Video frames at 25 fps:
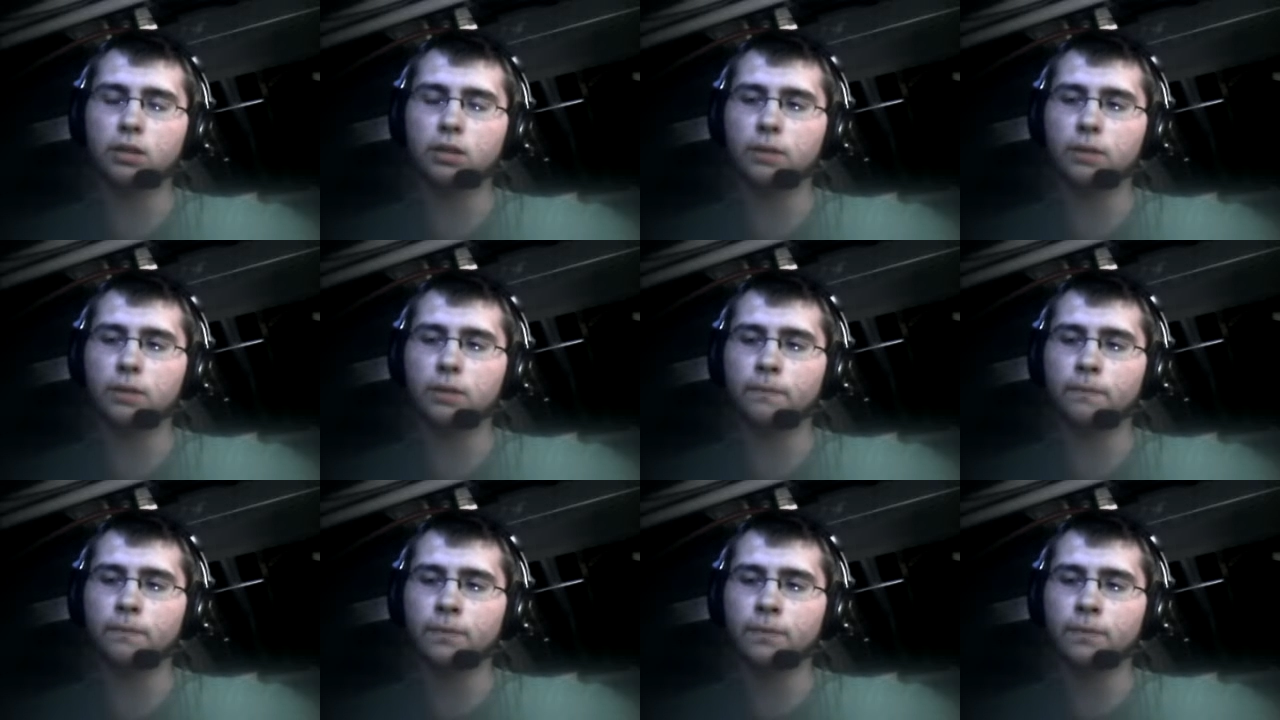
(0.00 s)

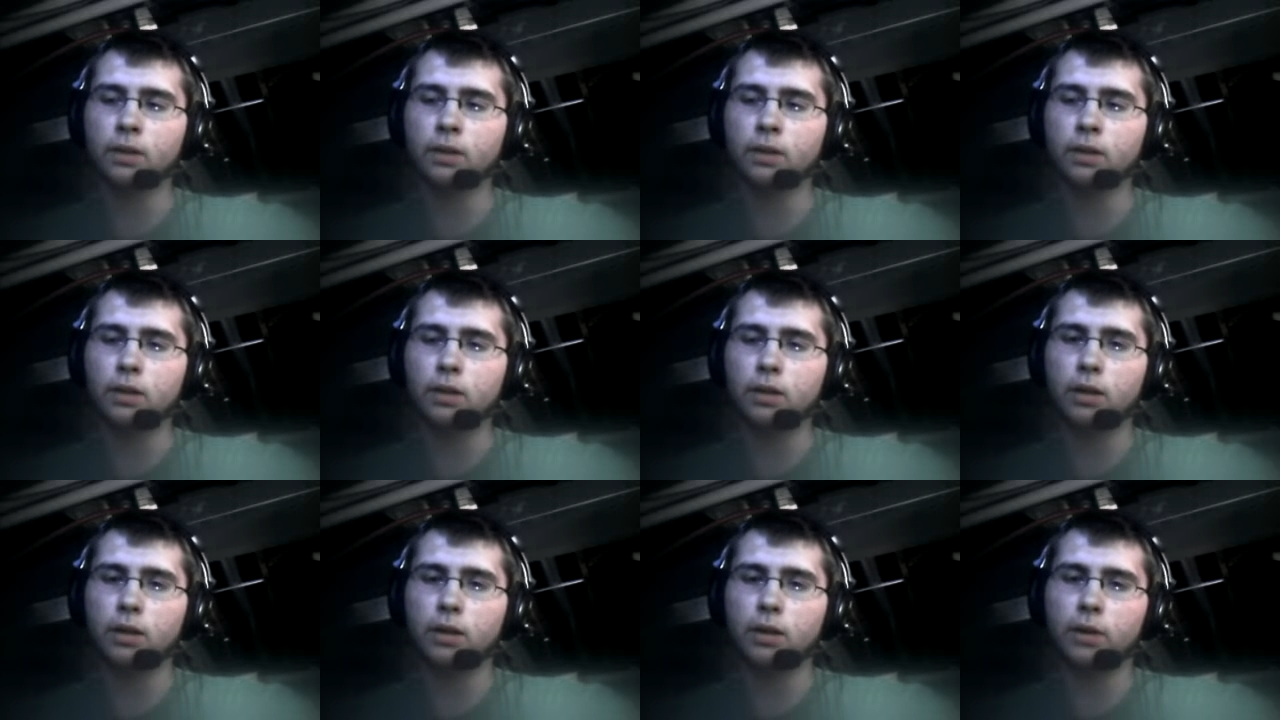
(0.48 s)

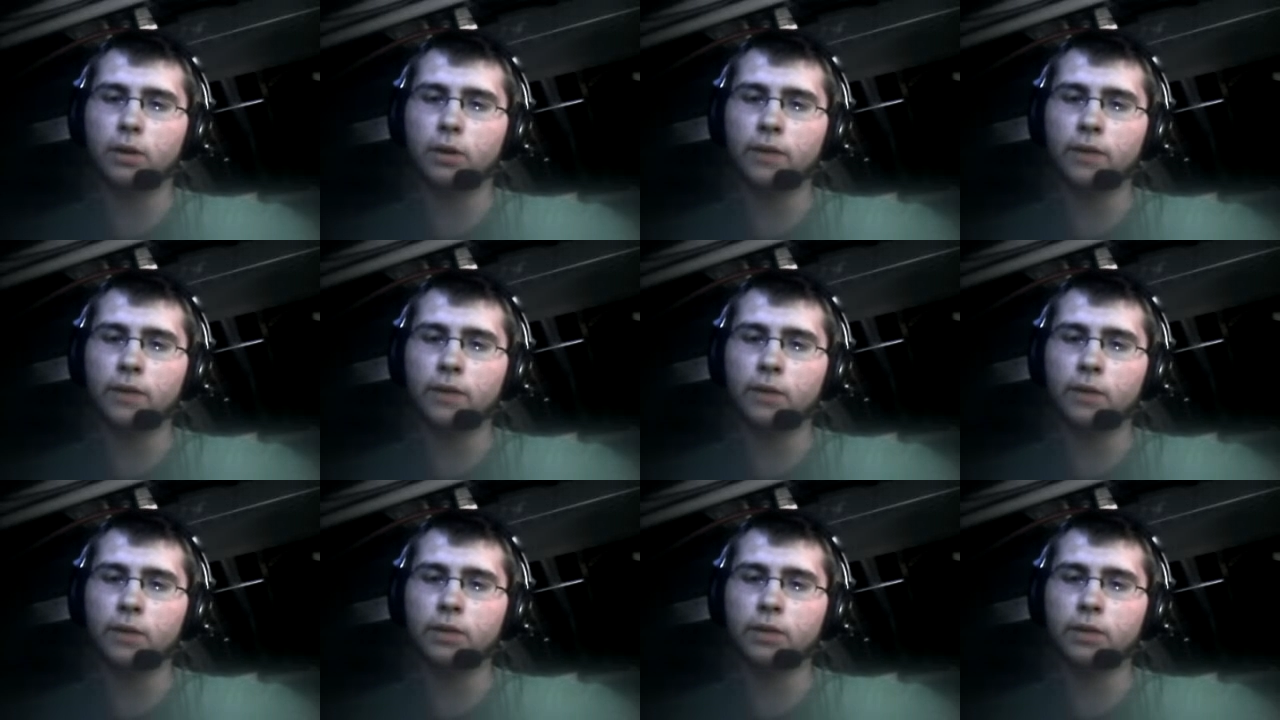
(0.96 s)

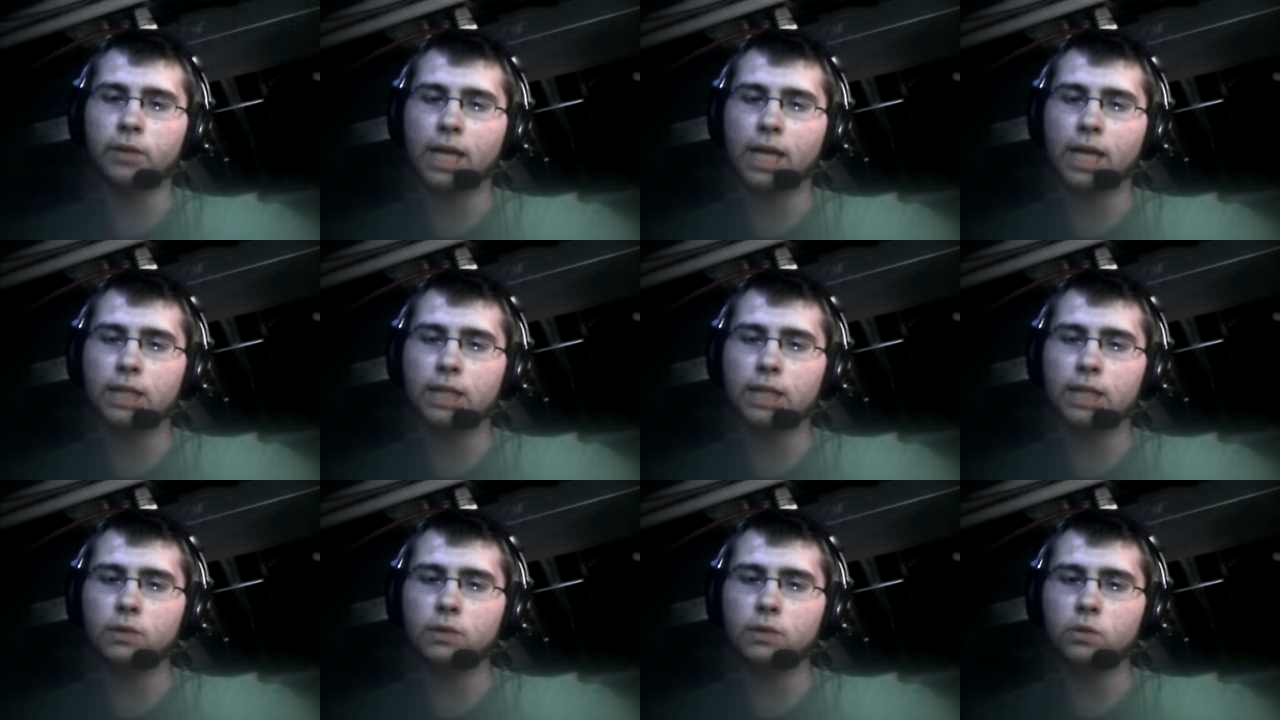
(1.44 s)
If anyone
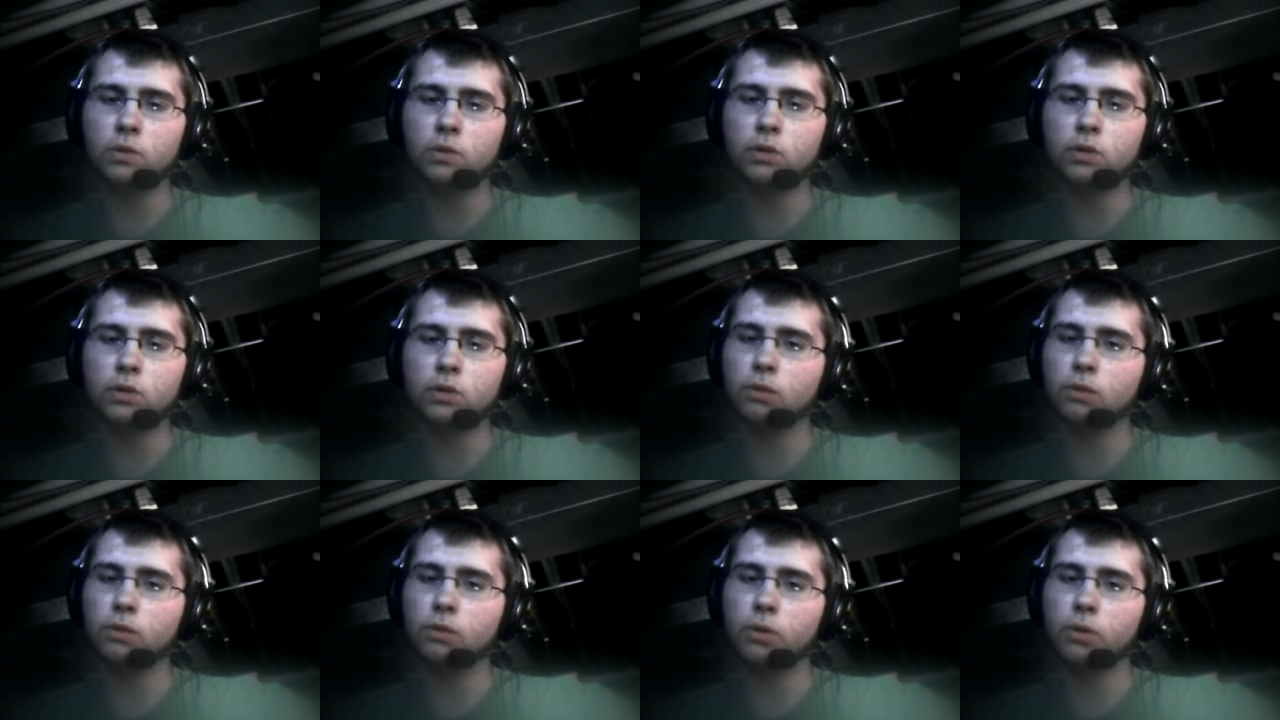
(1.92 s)
asks
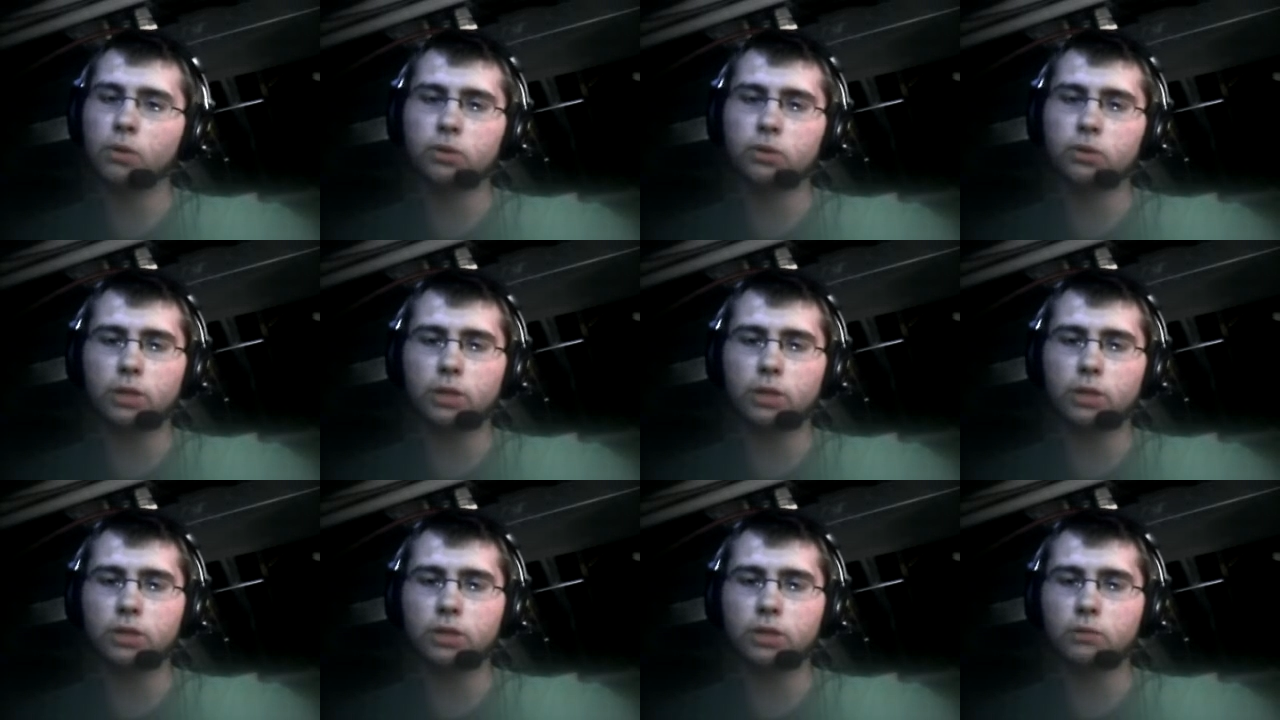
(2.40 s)
who's the
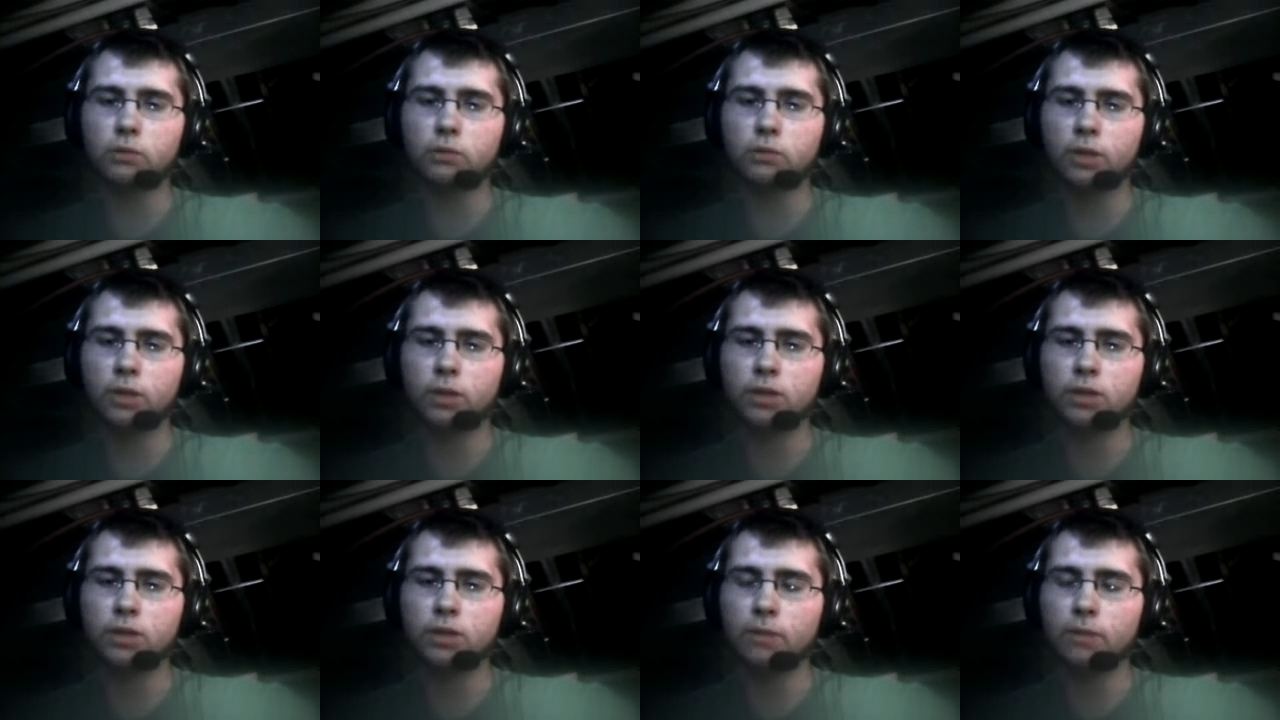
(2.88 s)
most
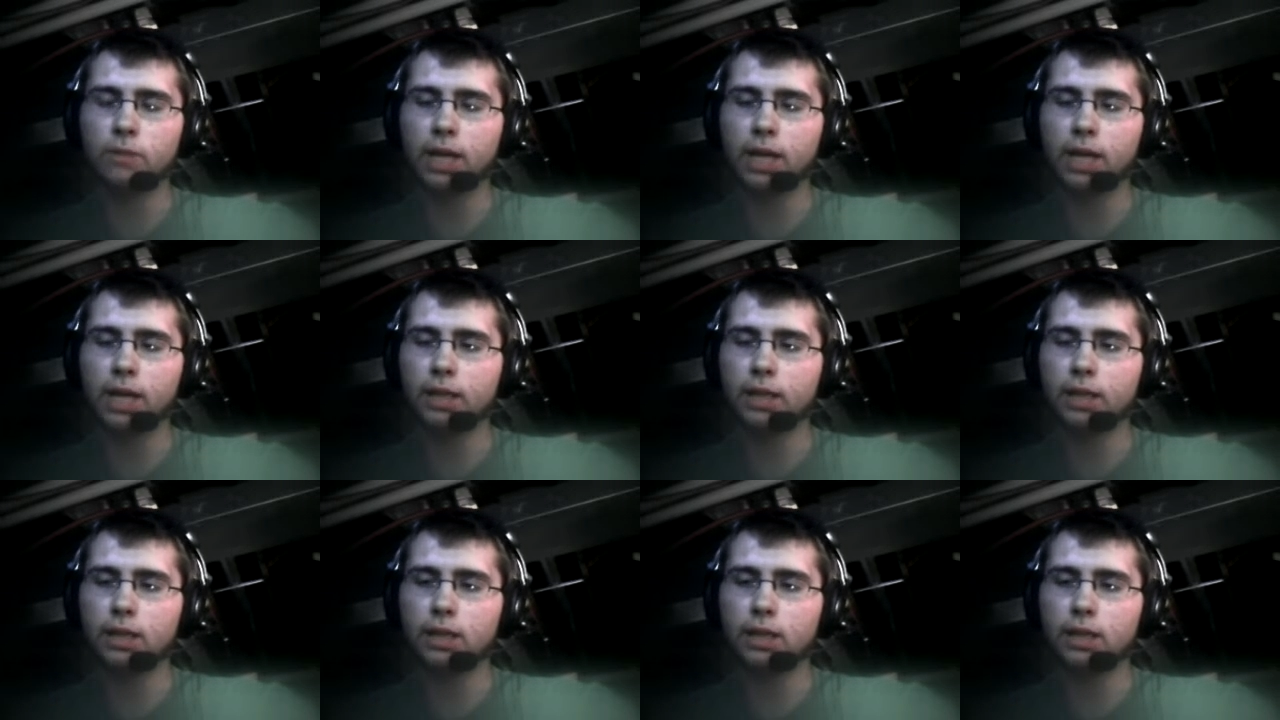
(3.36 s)

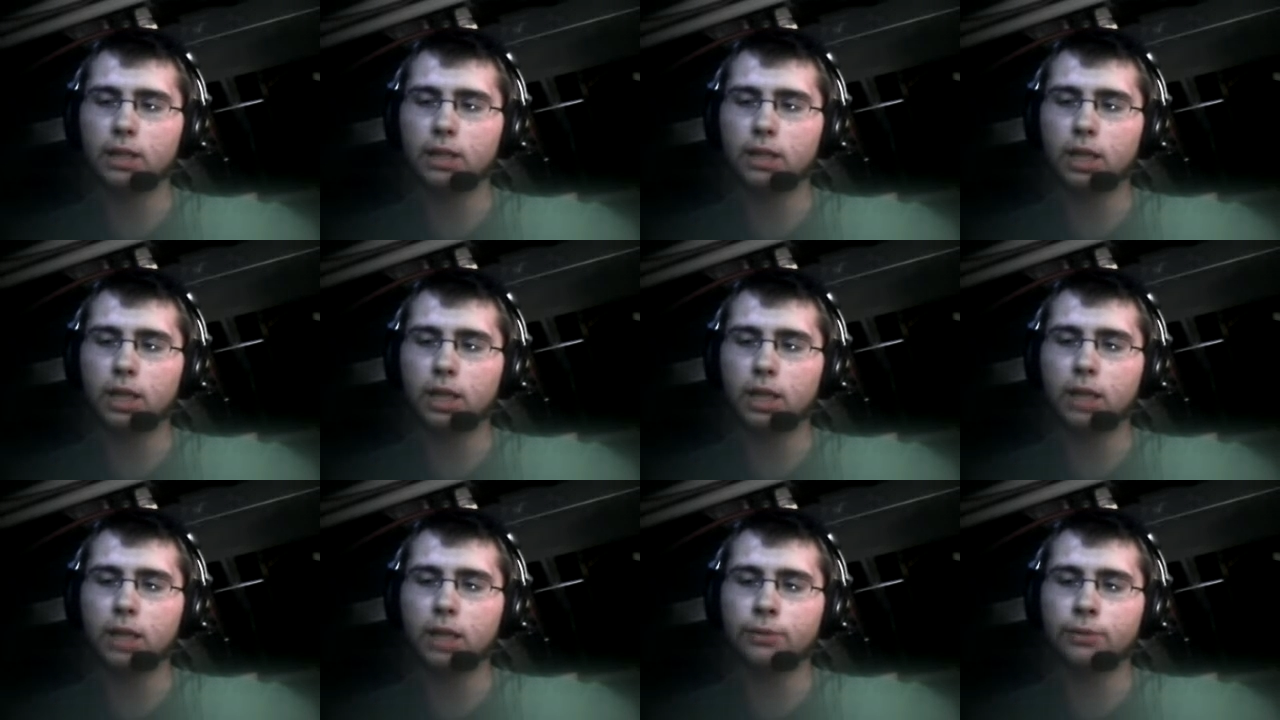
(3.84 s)
rage-o-matic in the
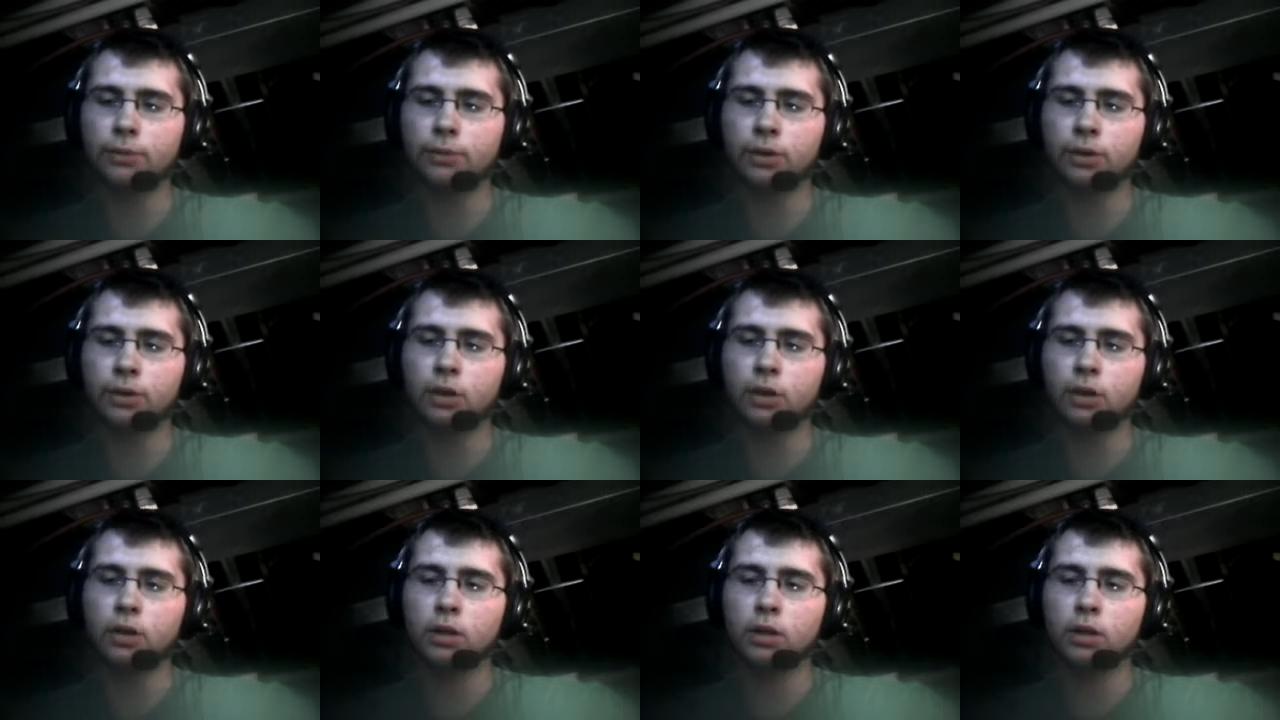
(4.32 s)
game
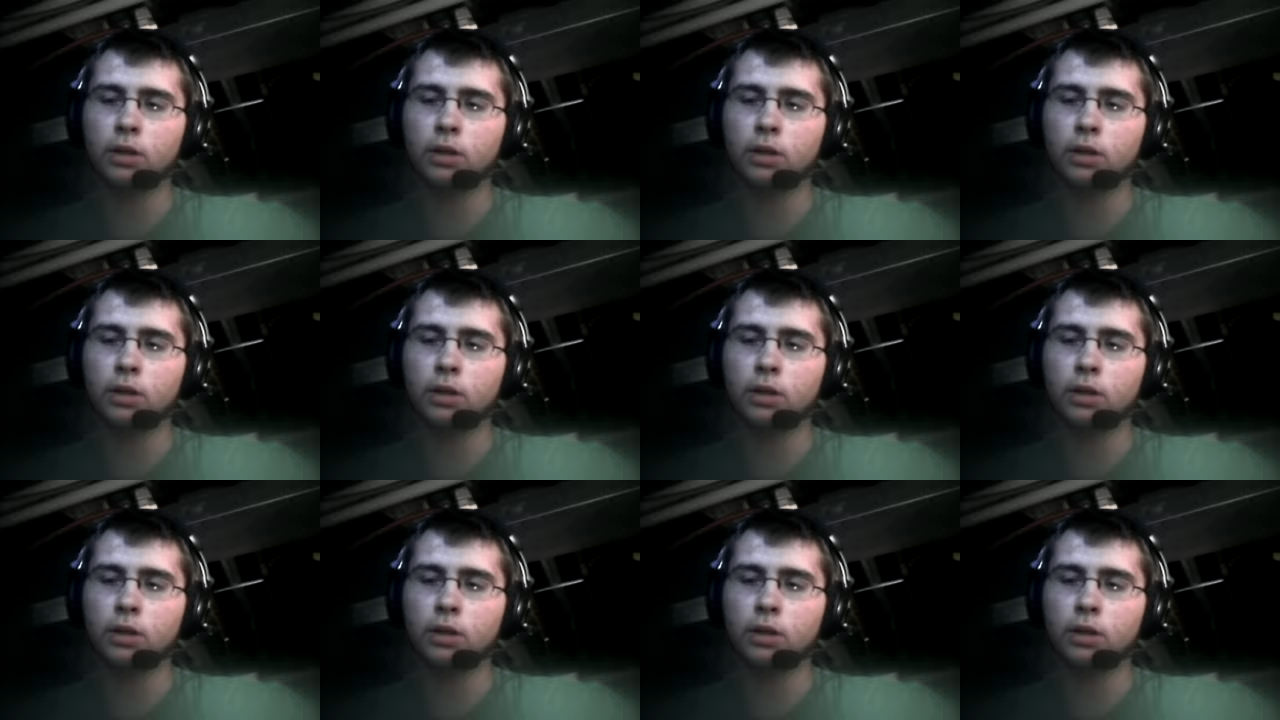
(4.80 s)
or